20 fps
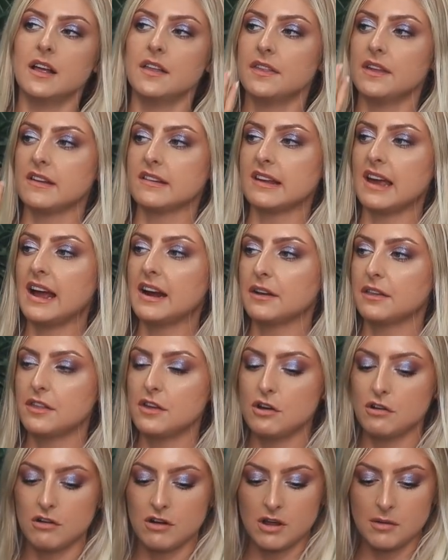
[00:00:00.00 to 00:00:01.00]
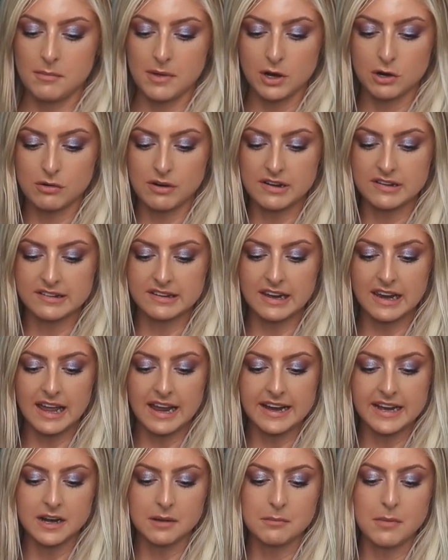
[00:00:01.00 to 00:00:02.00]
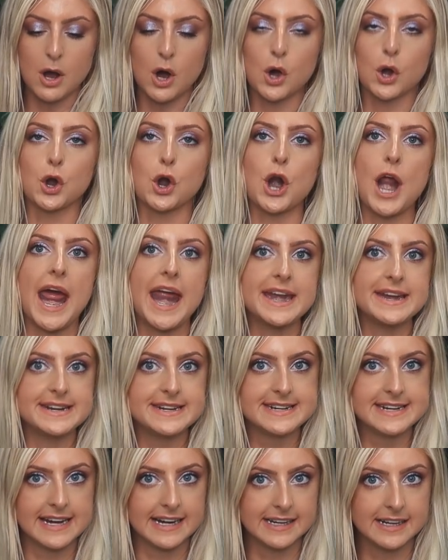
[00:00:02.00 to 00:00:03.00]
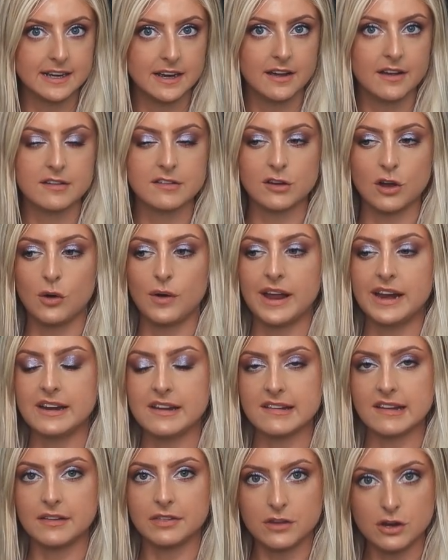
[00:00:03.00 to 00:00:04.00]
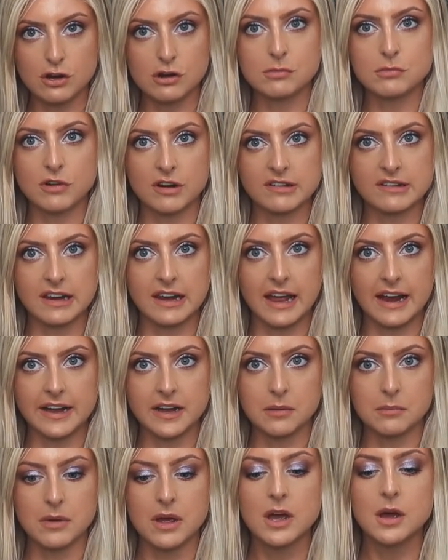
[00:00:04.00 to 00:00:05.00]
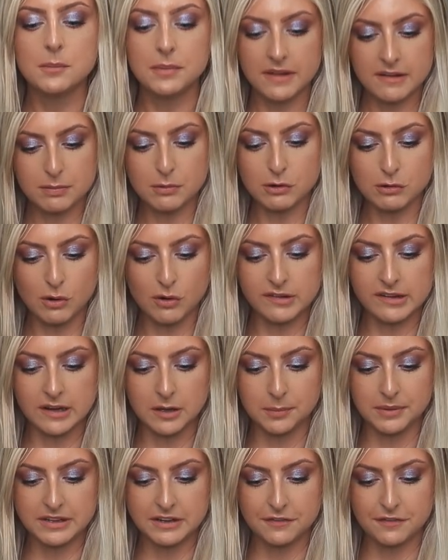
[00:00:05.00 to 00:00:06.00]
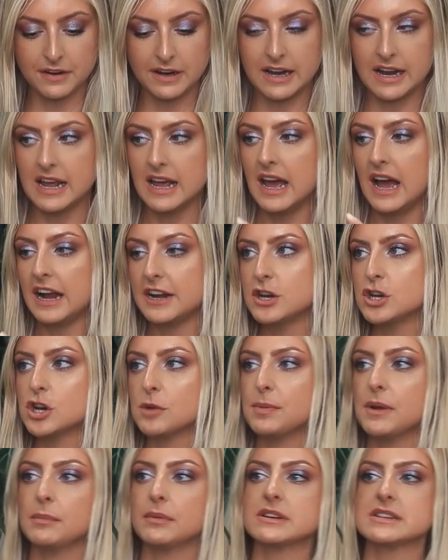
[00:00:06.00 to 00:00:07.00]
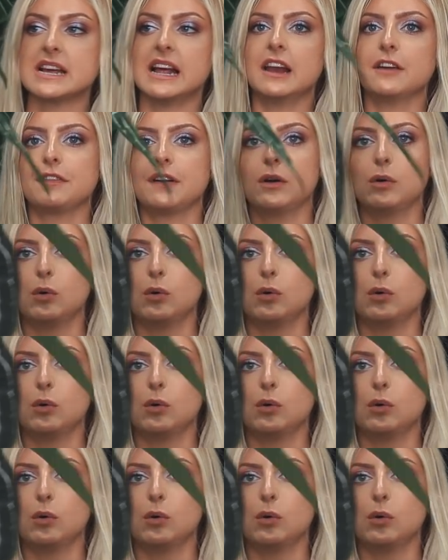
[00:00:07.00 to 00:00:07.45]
This Anthurium crystallinum red. So it is Anthurium crystallinum, but this one grows a little bit differently. And you should be able to tell if I